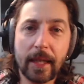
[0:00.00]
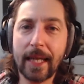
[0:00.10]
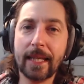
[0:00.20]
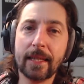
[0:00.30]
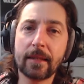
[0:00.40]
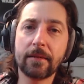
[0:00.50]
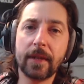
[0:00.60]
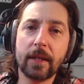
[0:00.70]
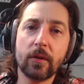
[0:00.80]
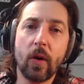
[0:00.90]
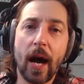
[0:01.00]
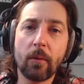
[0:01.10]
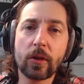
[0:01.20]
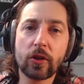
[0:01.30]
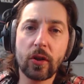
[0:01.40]
In this video, I
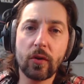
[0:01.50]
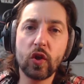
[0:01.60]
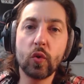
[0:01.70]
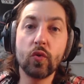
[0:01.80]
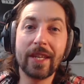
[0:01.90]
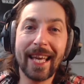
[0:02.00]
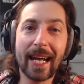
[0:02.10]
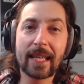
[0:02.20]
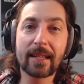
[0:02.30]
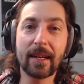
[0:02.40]
will show you yet